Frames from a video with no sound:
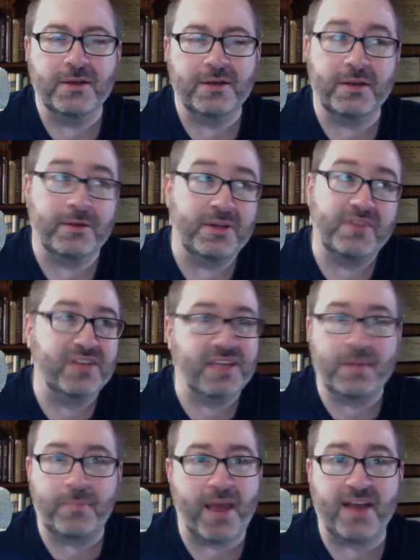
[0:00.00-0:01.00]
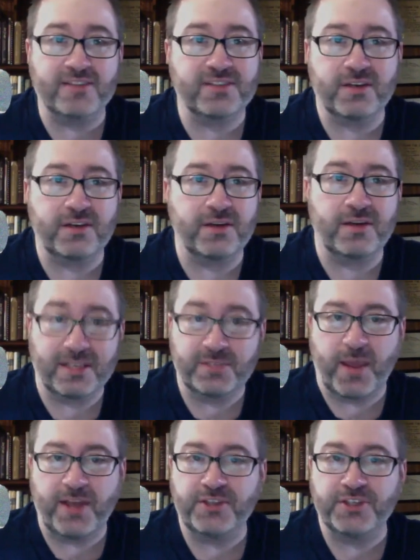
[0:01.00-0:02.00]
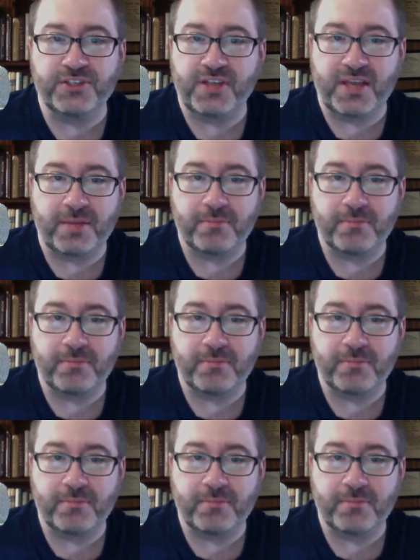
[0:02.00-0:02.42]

even to get past an expansion team.